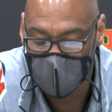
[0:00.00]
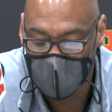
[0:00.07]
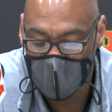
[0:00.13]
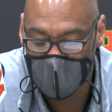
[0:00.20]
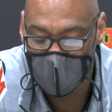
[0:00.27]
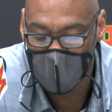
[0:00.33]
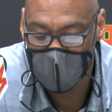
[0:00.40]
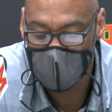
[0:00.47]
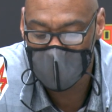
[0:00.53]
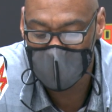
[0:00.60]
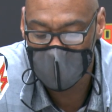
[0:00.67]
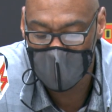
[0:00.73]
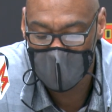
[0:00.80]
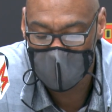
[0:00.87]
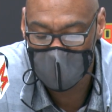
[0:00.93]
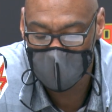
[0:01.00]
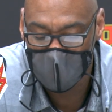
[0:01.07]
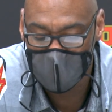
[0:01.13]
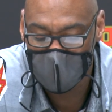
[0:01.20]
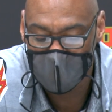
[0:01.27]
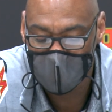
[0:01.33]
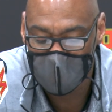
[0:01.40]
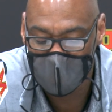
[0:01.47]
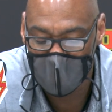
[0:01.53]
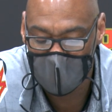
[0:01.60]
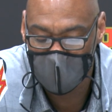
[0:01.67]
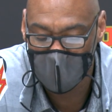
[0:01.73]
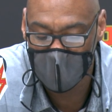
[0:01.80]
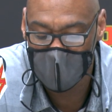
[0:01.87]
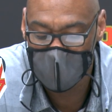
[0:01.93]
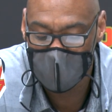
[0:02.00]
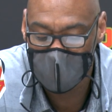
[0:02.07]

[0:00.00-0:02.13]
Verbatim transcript: given us a chance to be successful as a